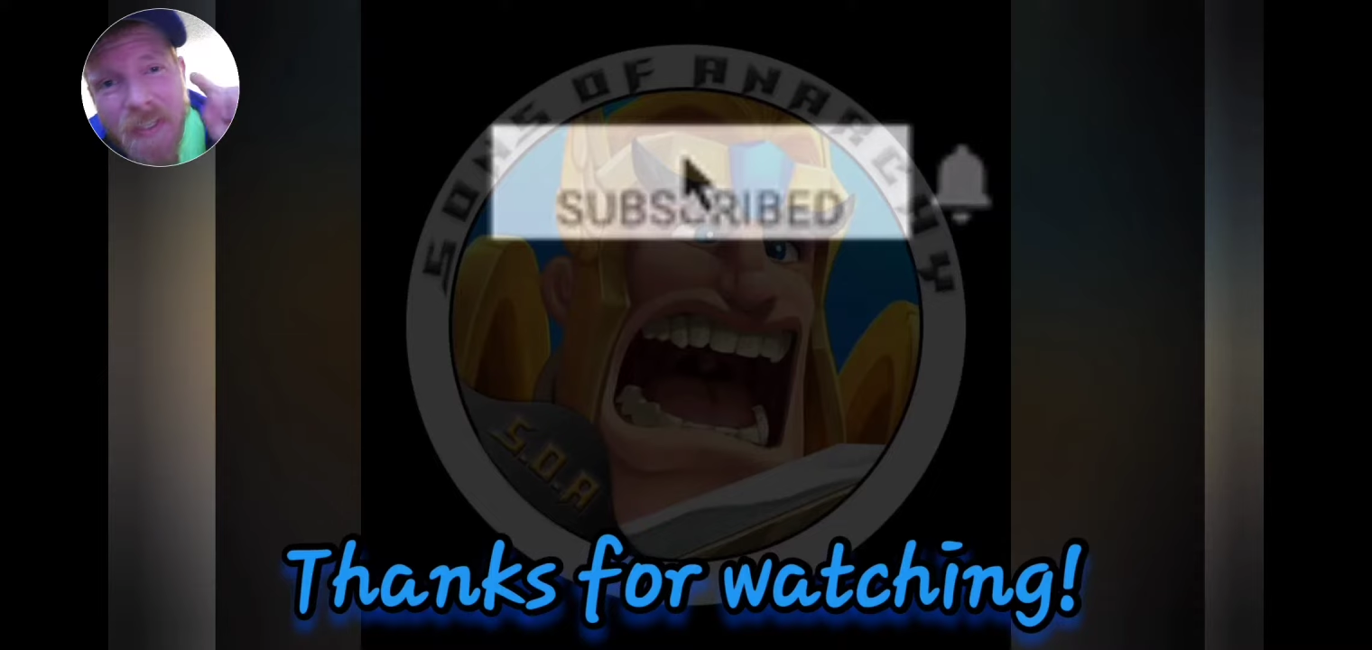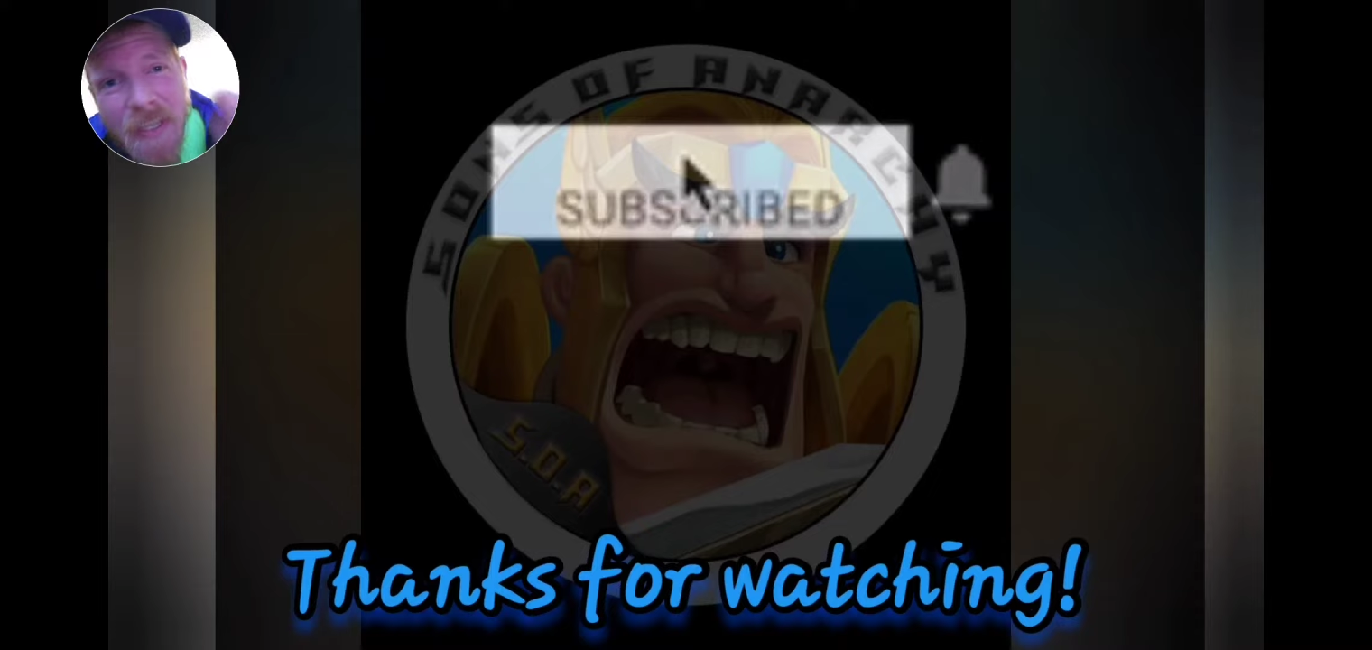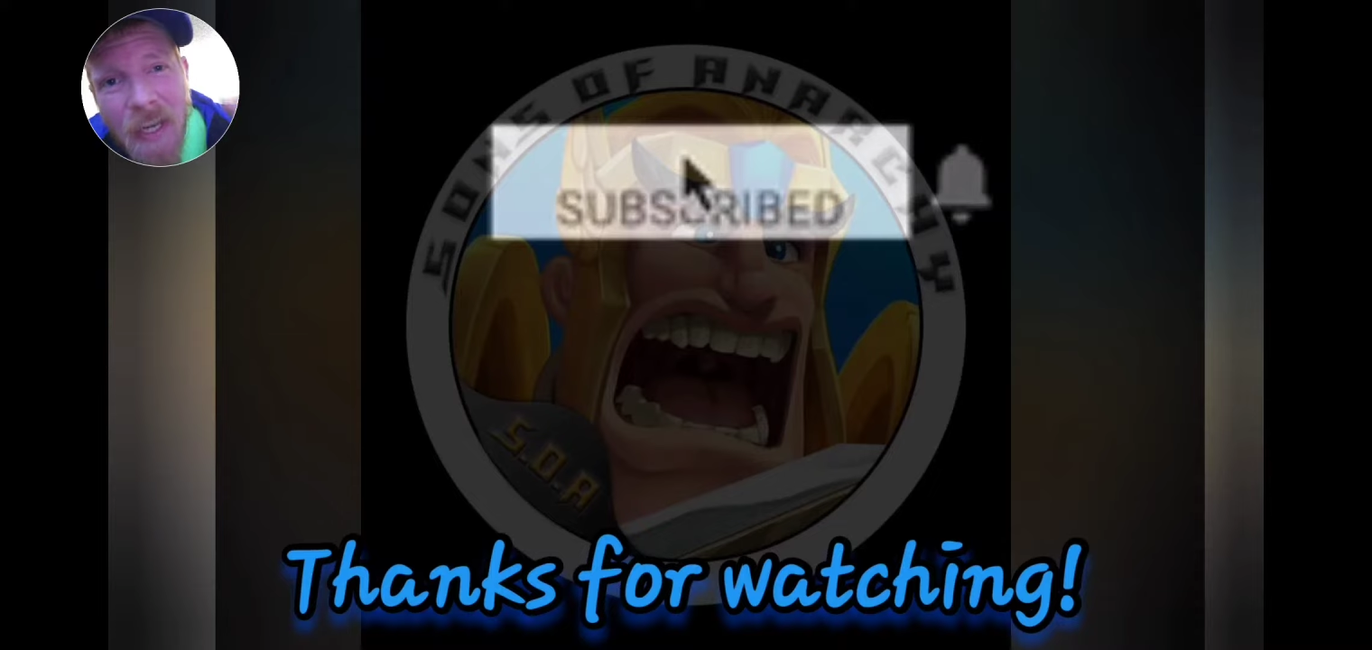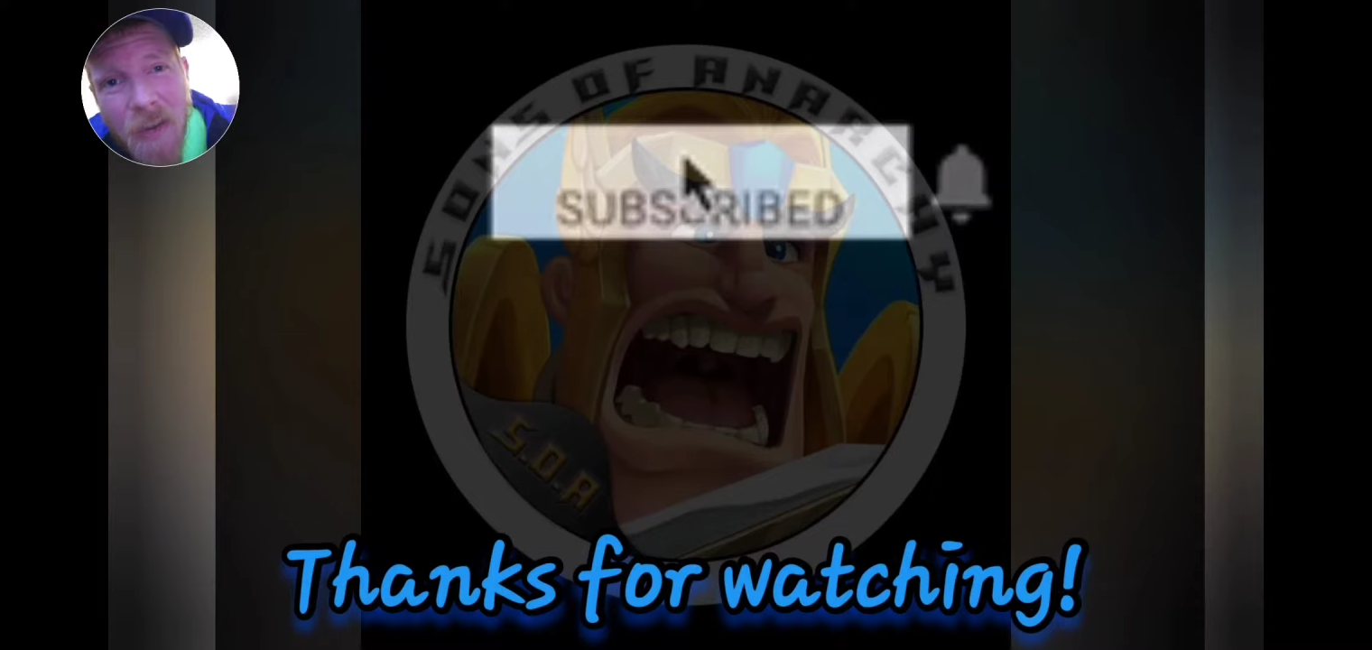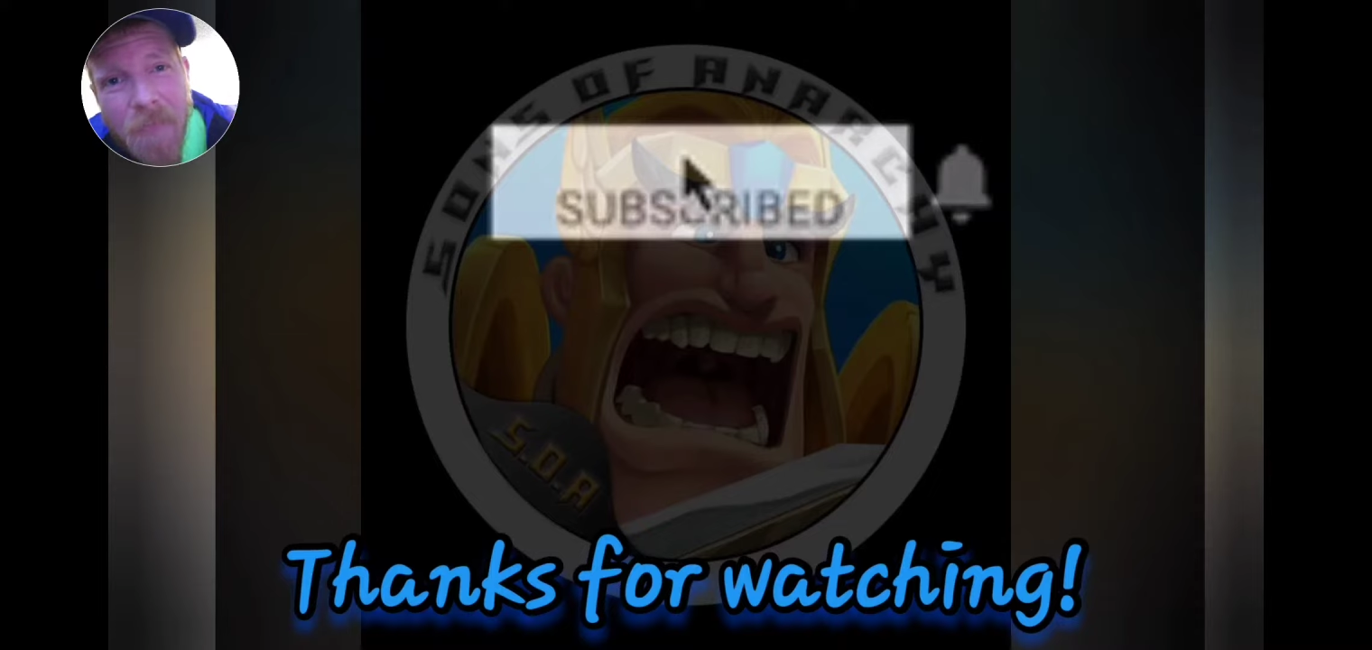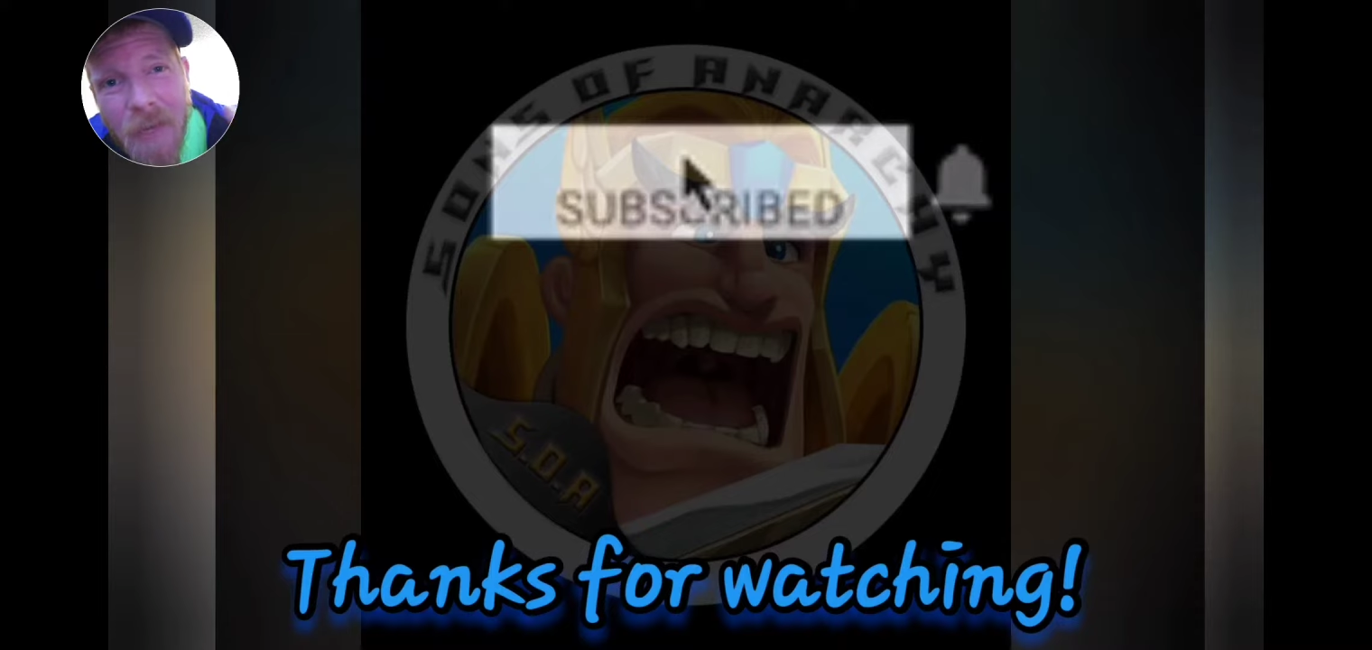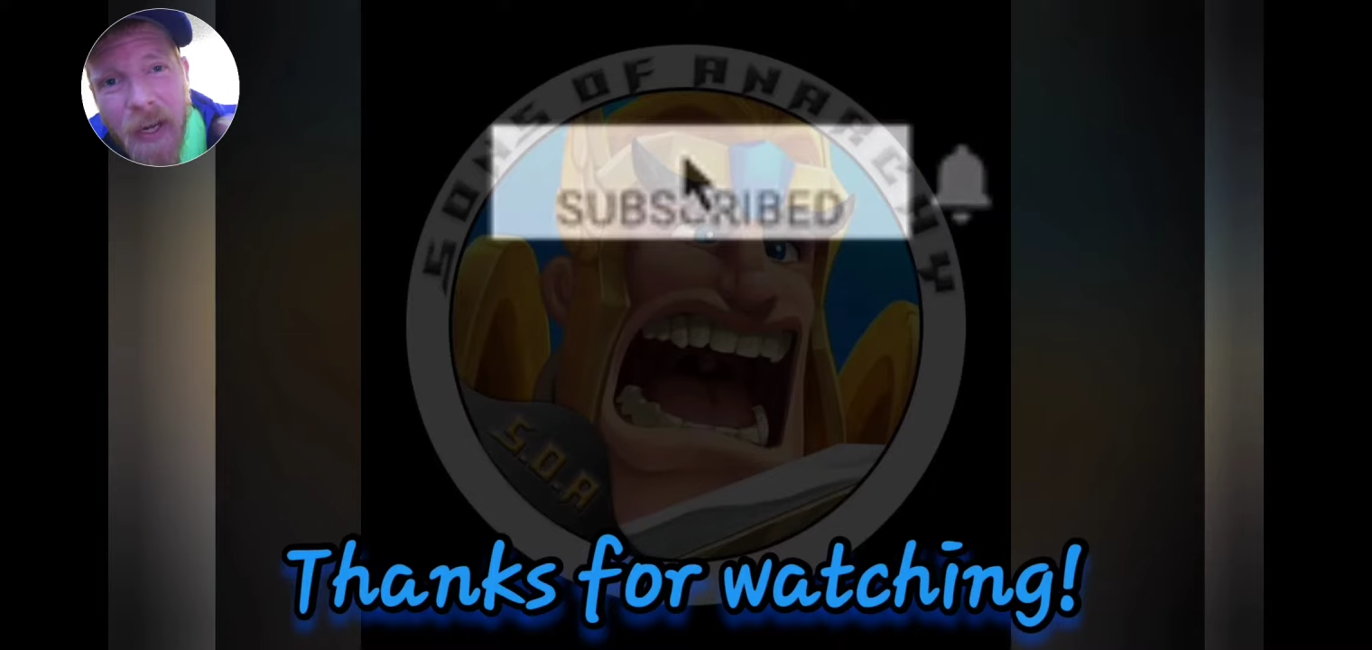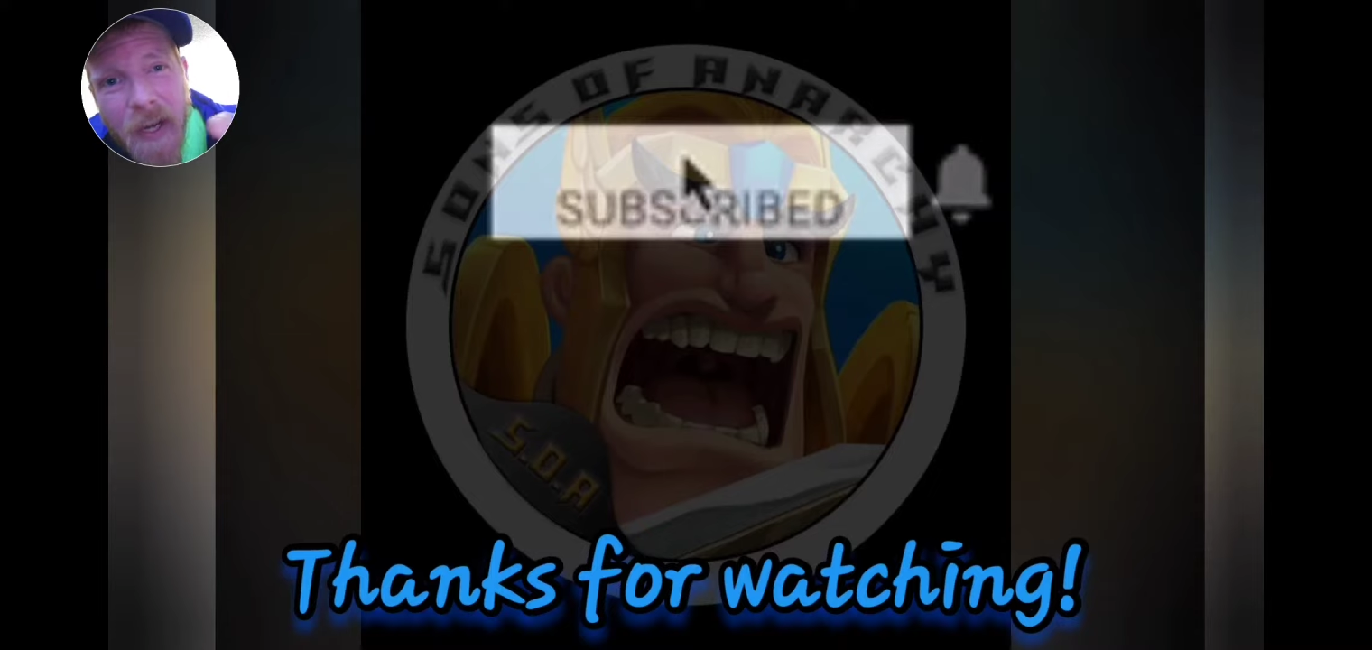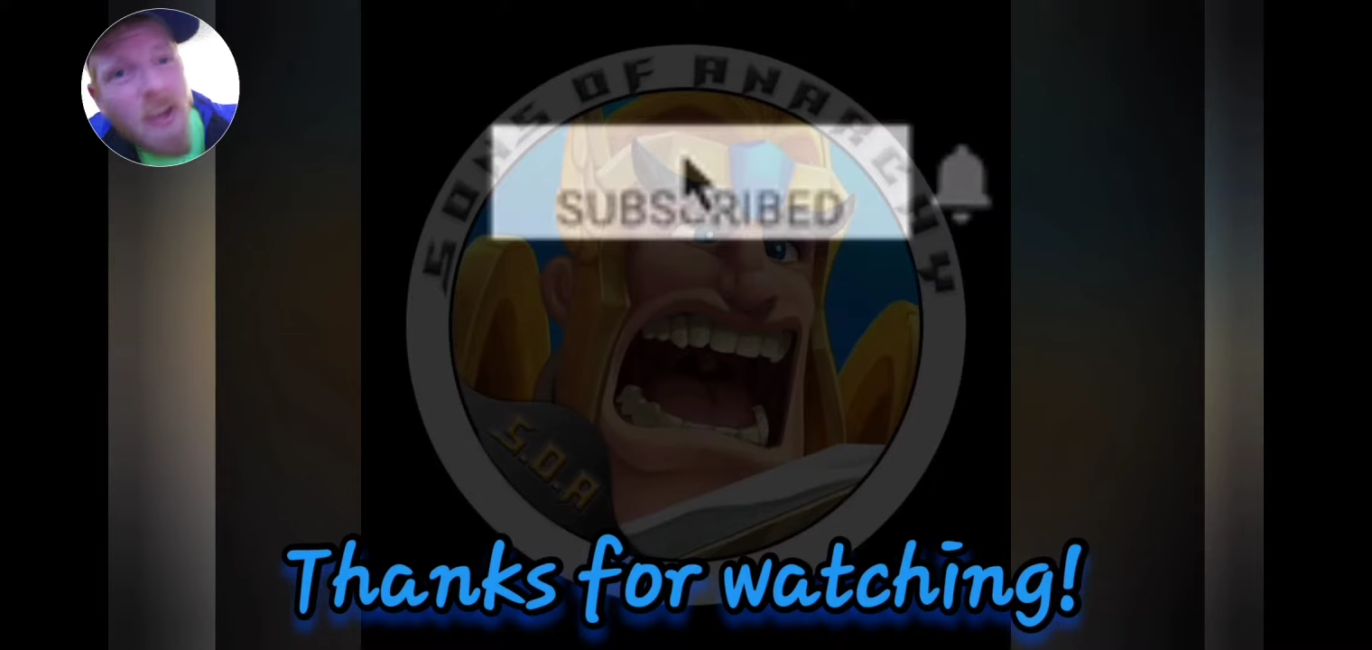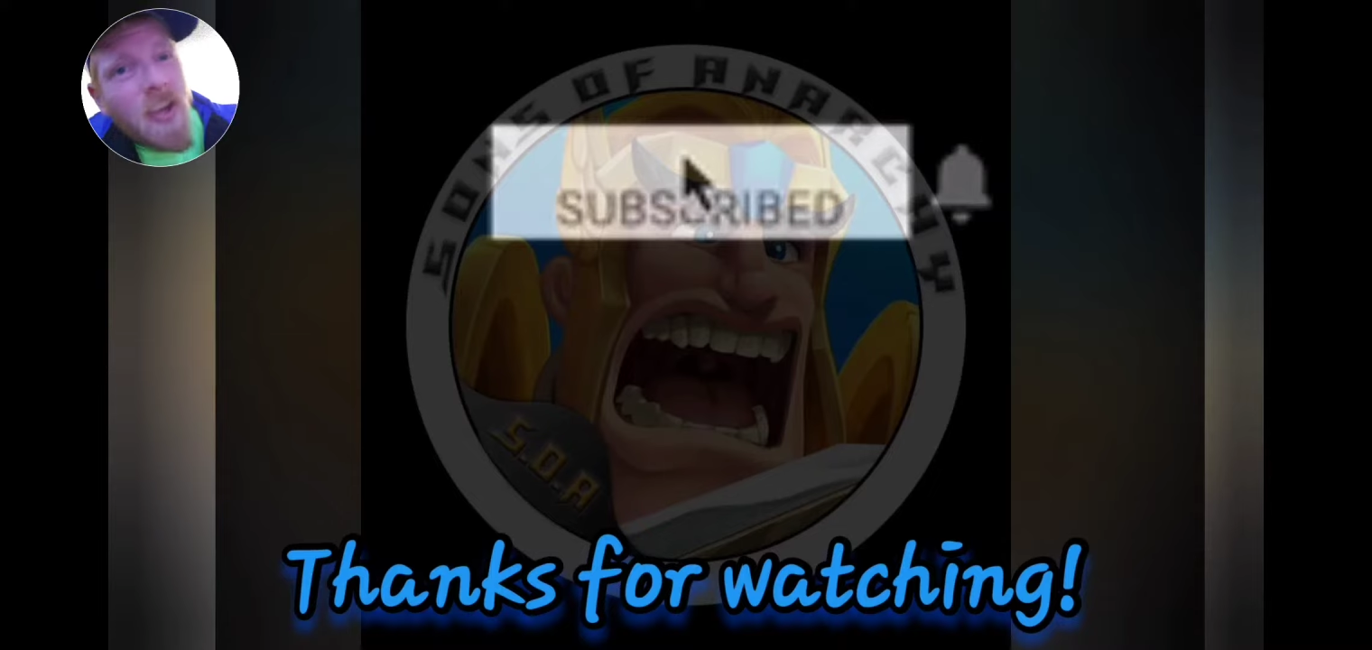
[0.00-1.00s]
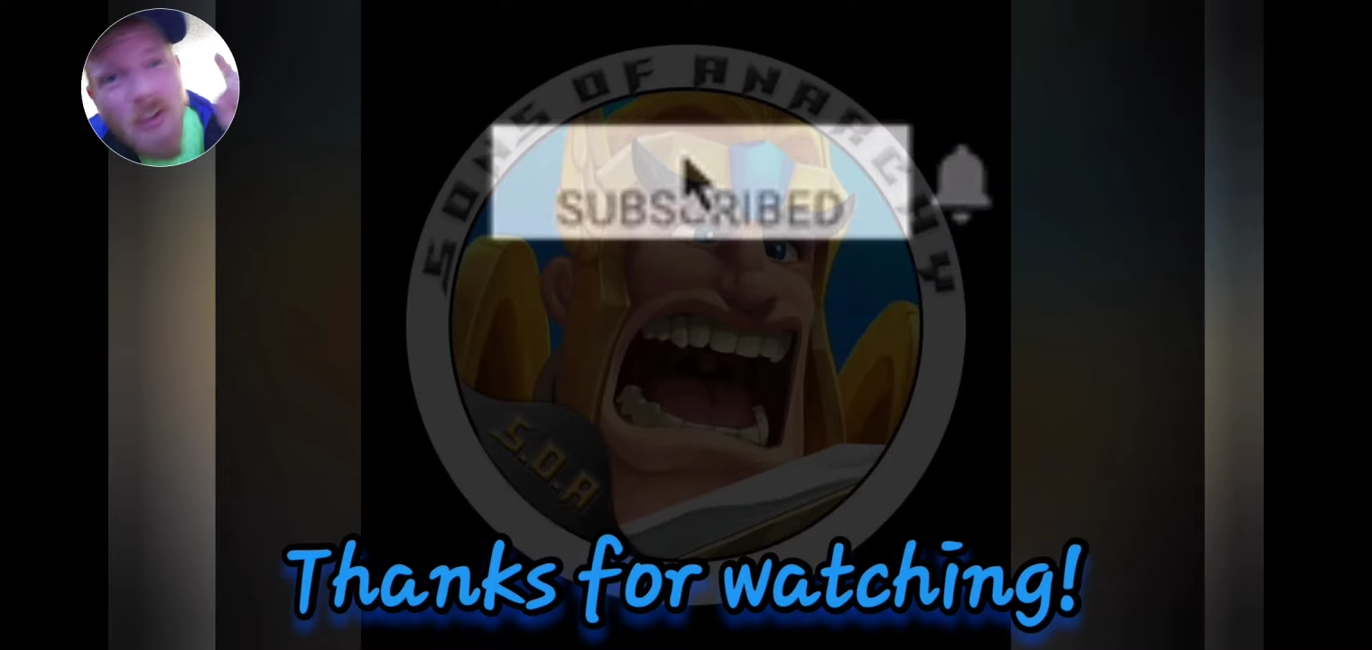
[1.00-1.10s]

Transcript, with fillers: TFD,